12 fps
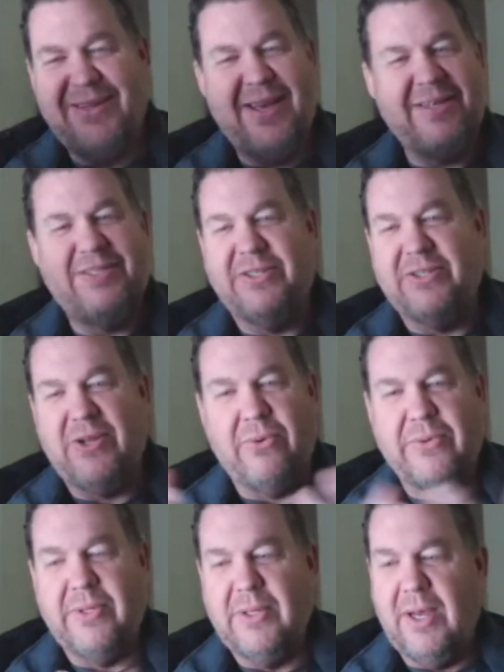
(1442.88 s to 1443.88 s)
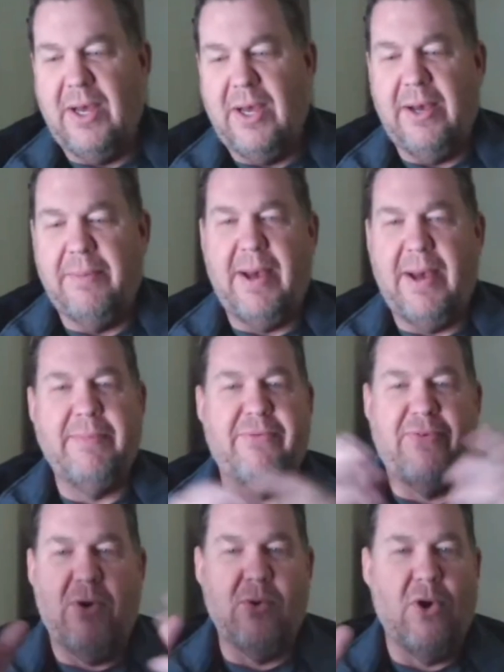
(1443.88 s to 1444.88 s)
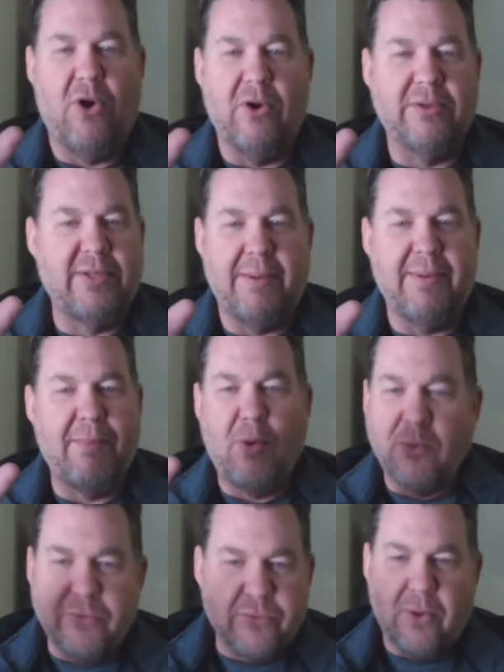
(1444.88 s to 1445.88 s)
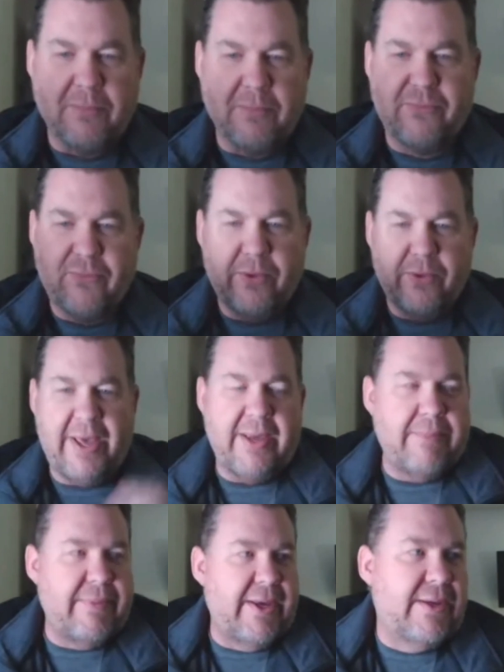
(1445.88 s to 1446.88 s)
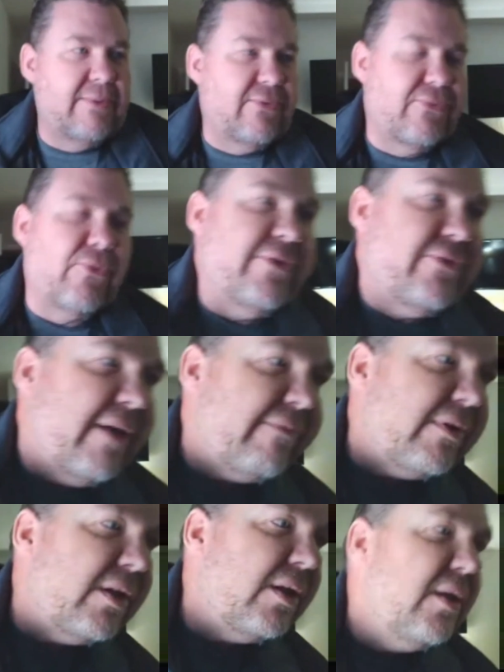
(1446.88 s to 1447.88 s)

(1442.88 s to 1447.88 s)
I just don't. I'm a phone call type. I'm old school. I'm 48, man, 47.